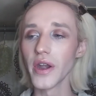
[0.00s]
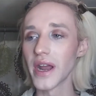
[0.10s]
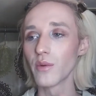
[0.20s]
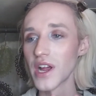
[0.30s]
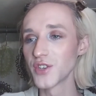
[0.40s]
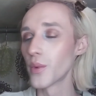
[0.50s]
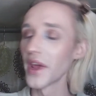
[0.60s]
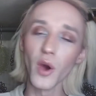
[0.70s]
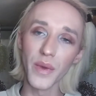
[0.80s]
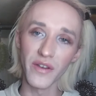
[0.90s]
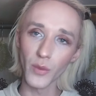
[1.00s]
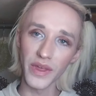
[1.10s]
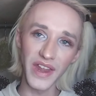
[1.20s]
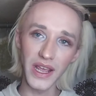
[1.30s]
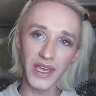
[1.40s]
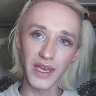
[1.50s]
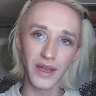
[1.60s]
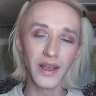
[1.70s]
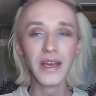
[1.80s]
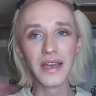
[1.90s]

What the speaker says: And I just want to help in every way that I can.